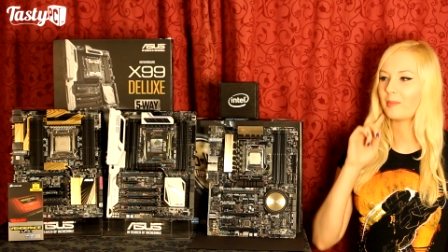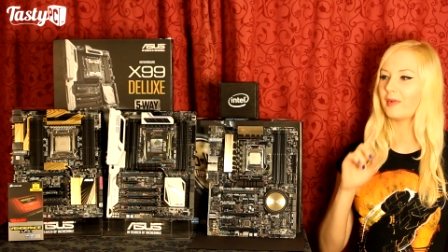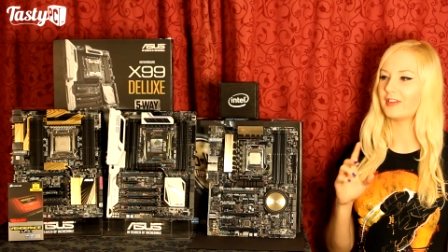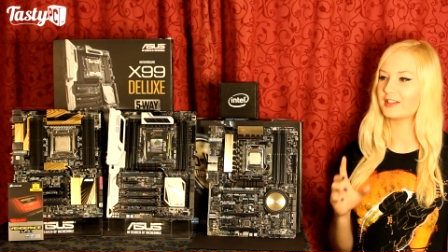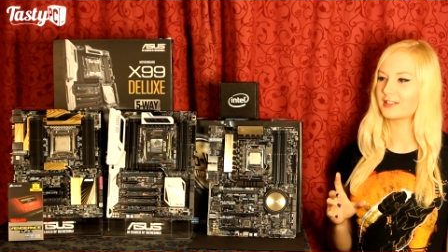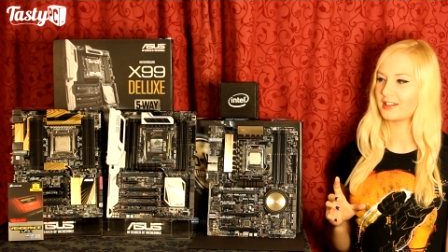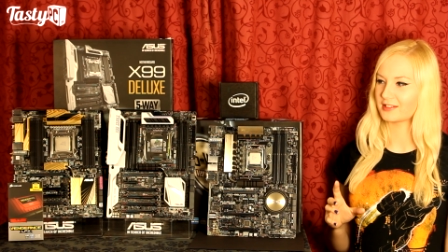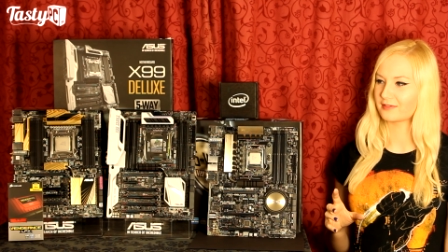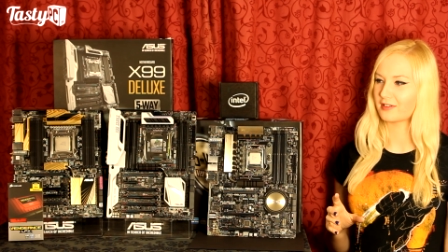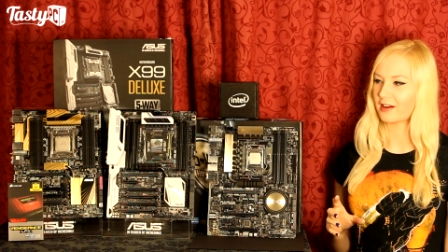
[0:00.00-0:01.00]
This
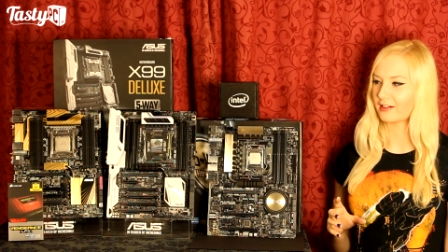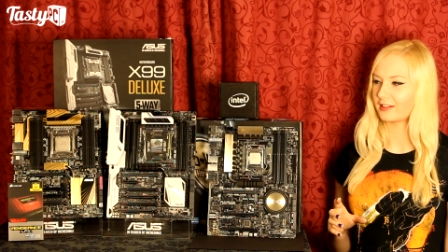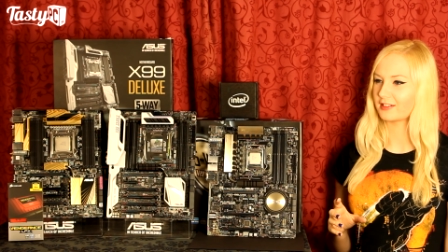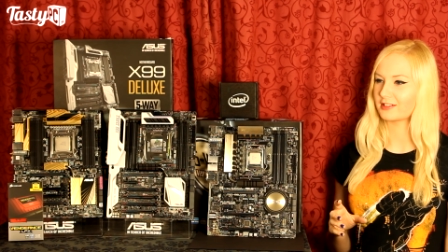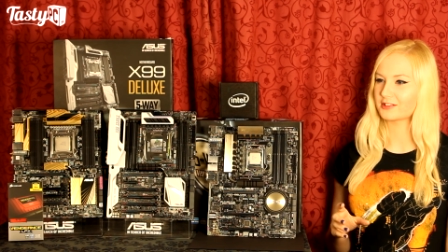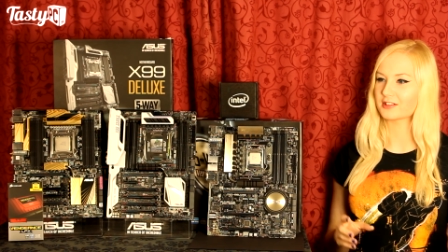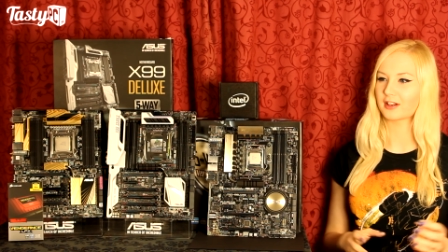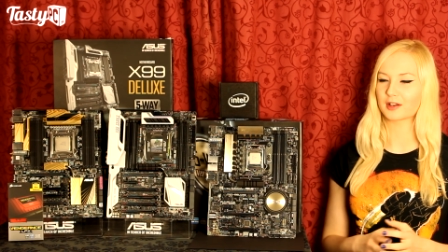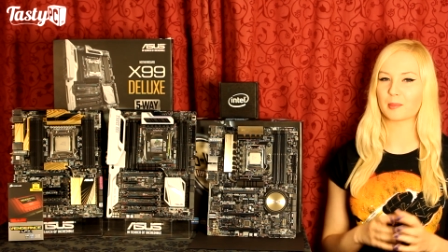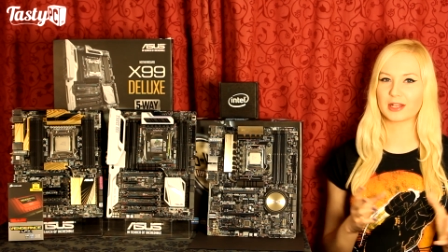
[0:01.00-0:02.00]
is very, this is just
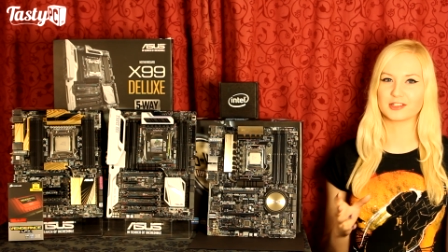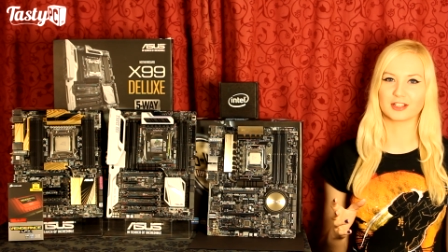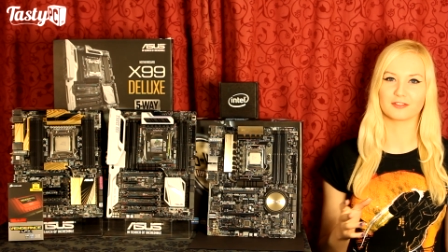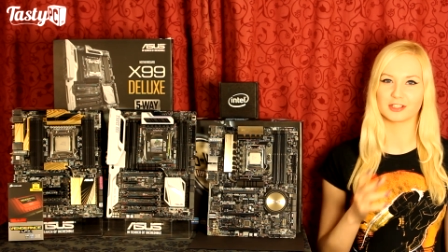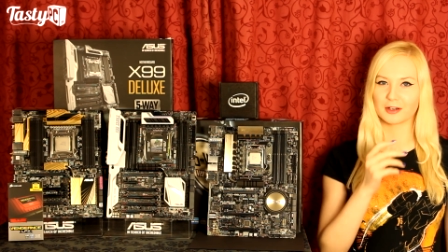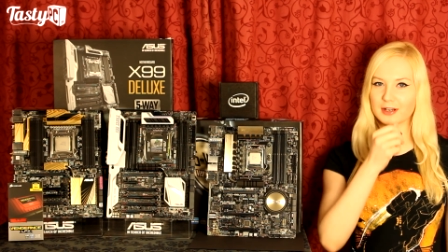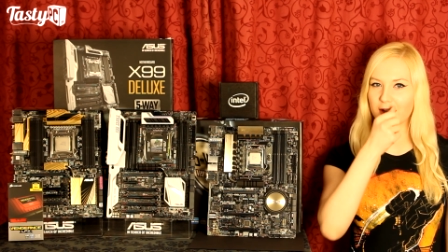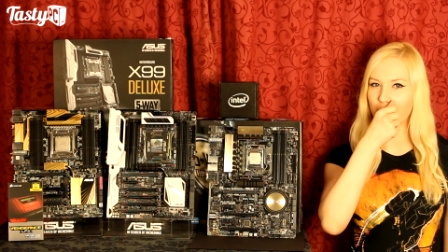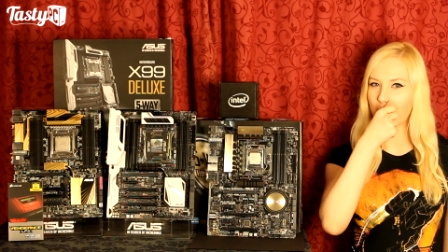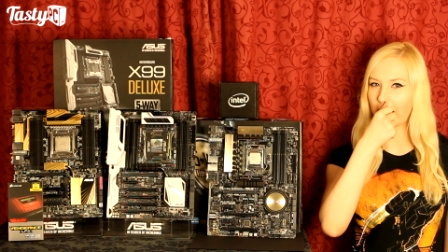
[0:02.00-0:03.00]
like a benching video
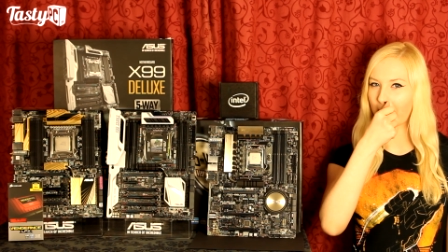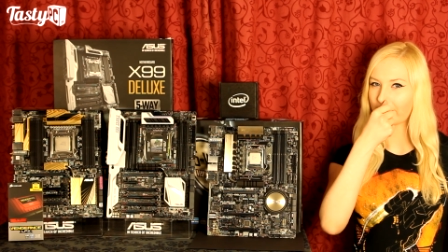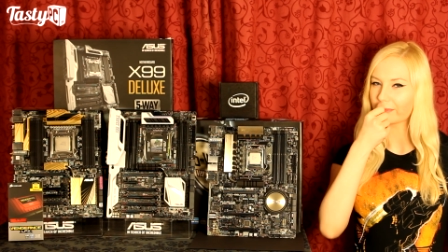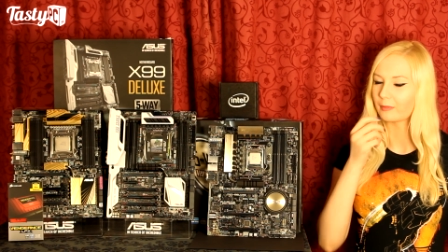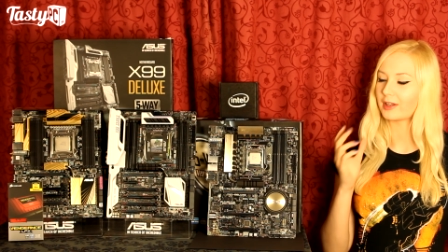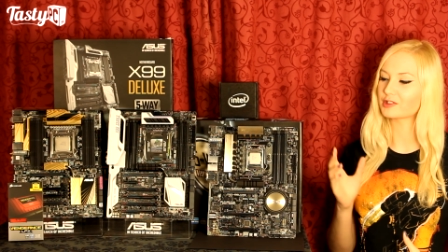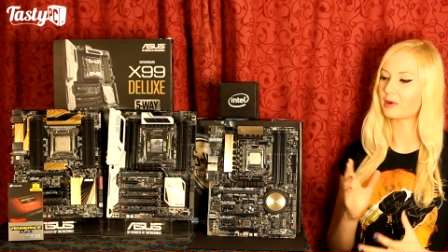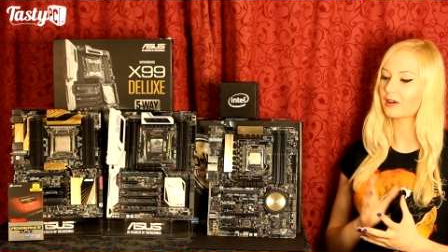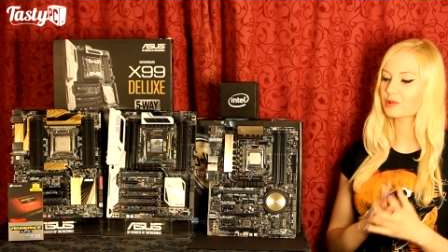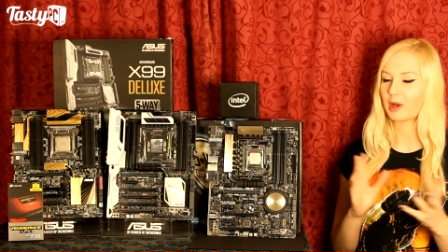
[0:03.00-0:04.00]
now, um,
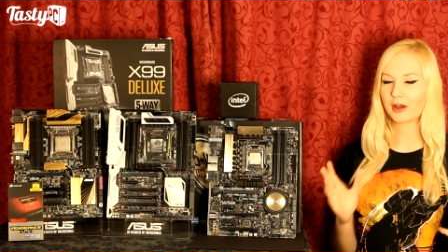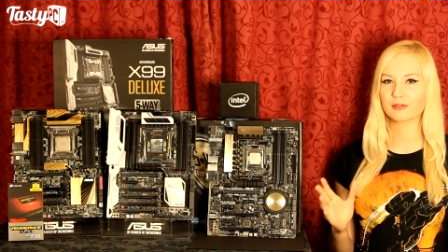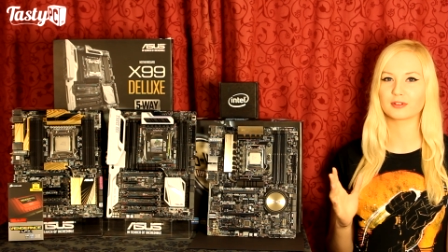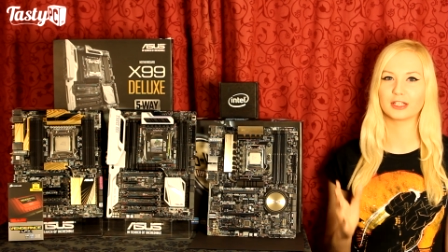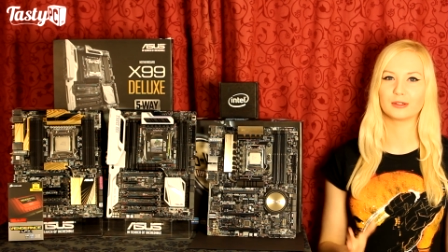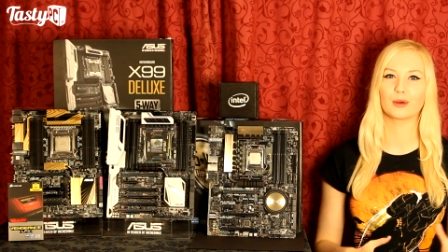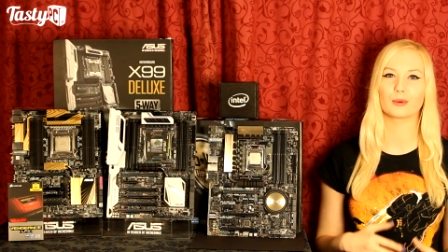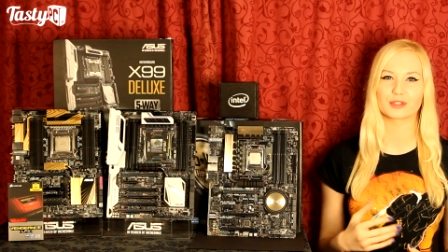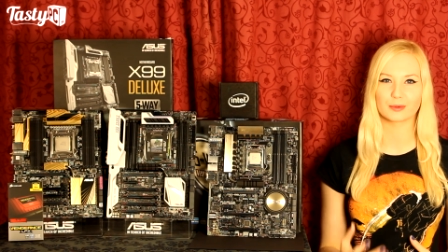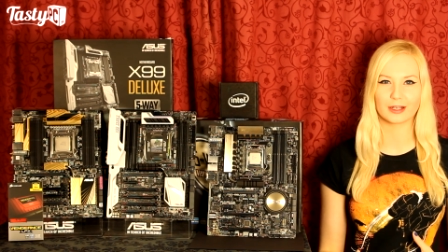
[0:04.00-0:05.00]
benchmarks, but hopefully, you know, it
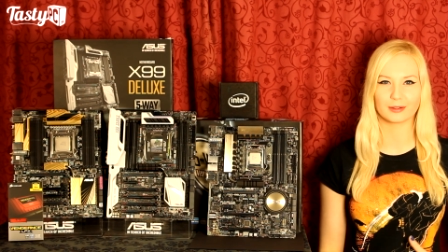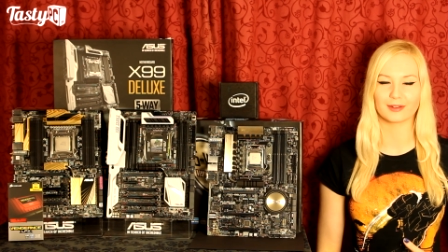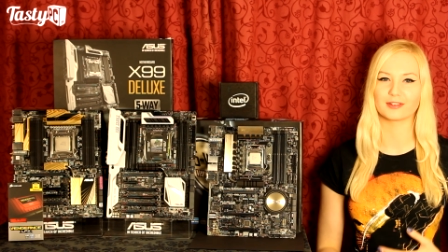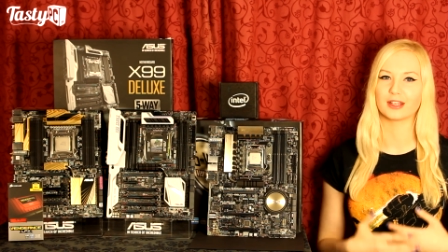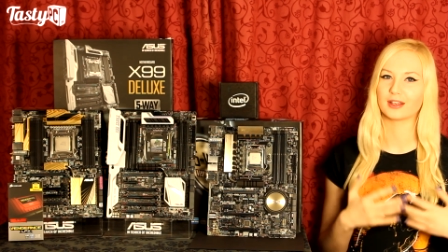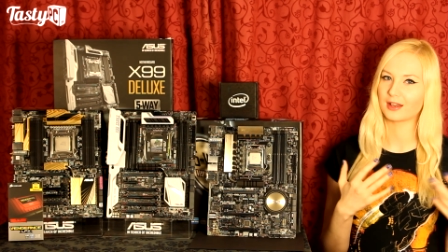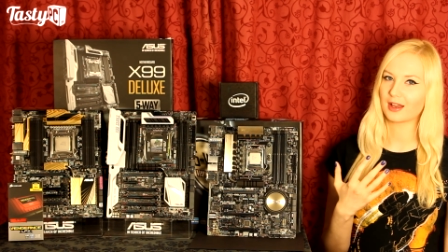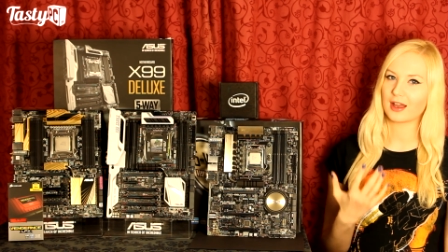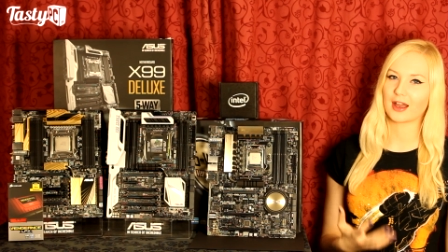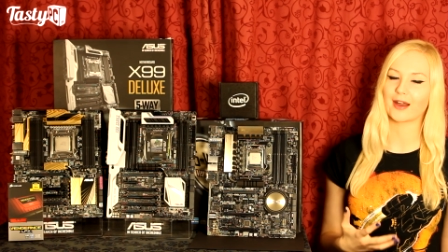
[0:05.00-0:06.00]
will still allow you to see
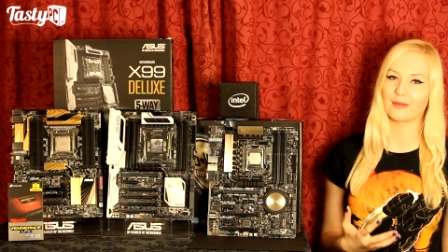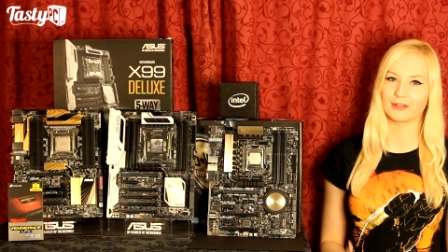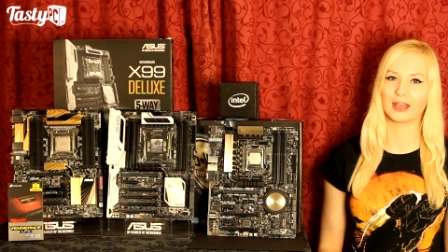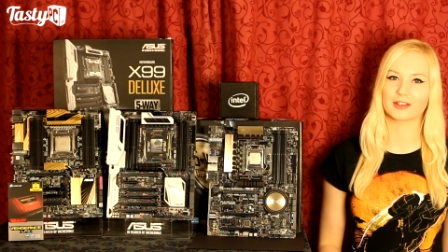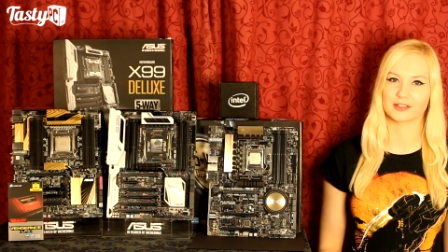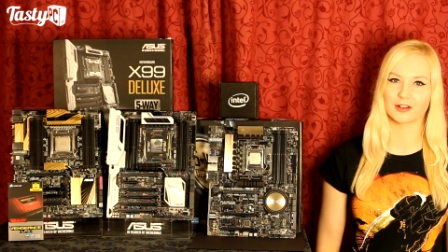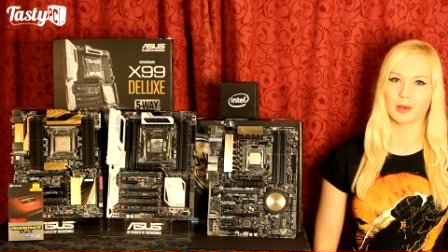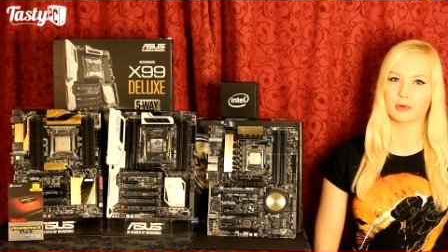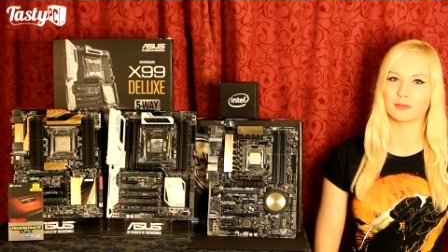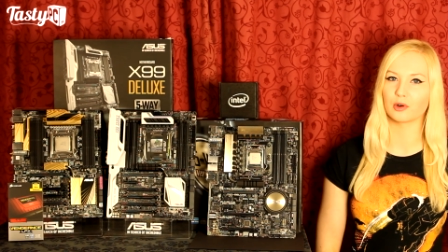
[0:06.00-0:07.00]
how X
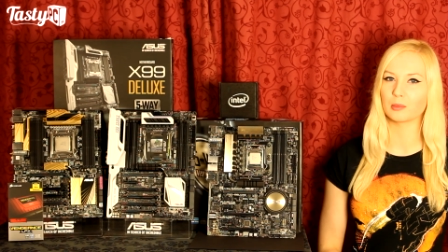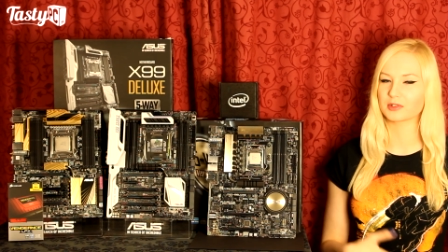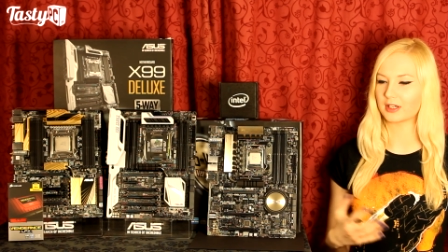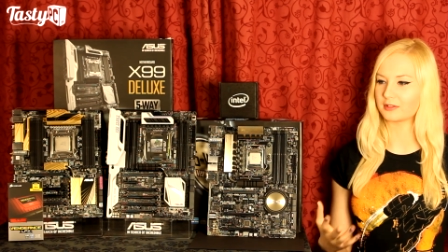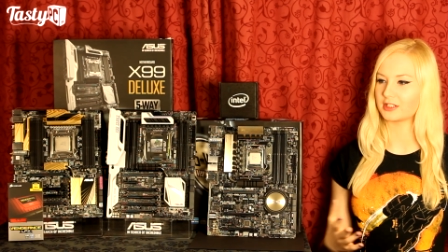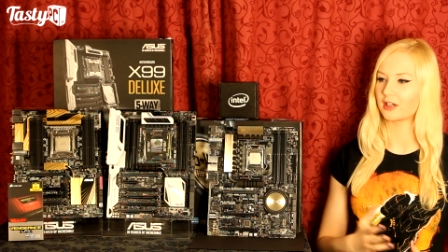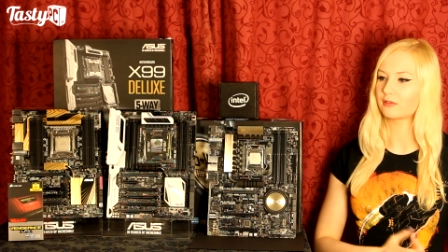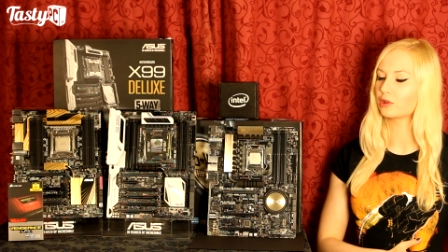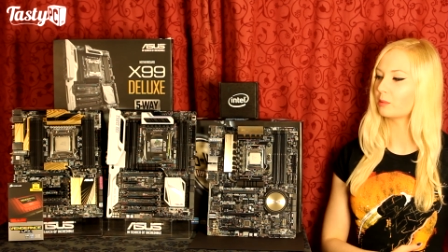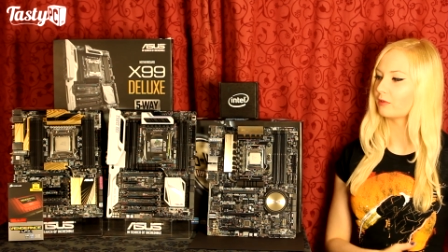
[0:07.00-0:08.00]
ninety-nine performs and how D D R
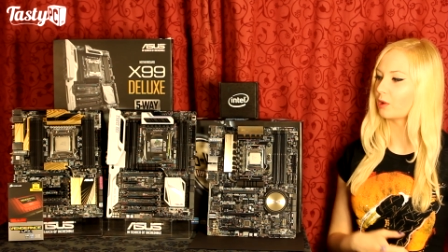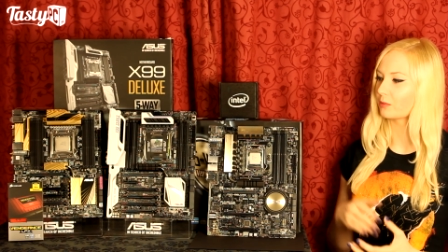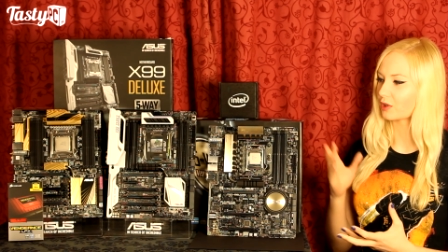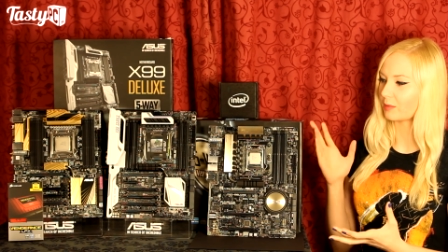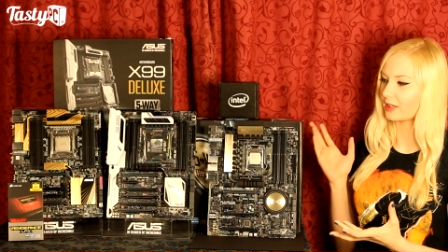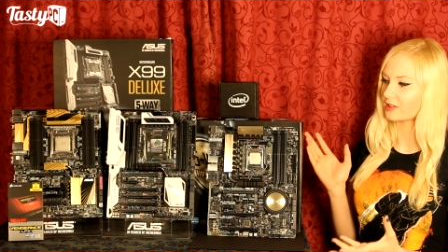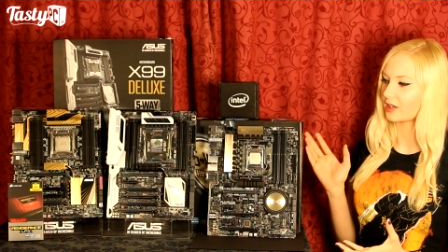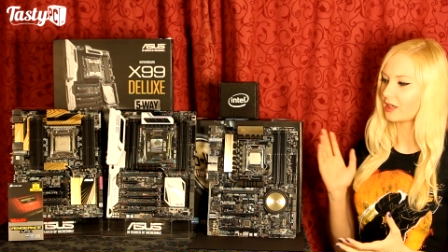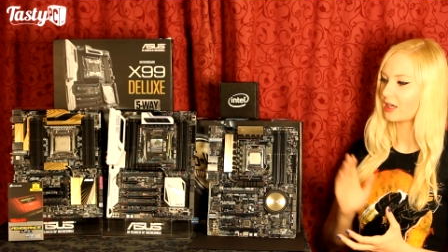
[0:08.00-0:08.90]
four performs compared to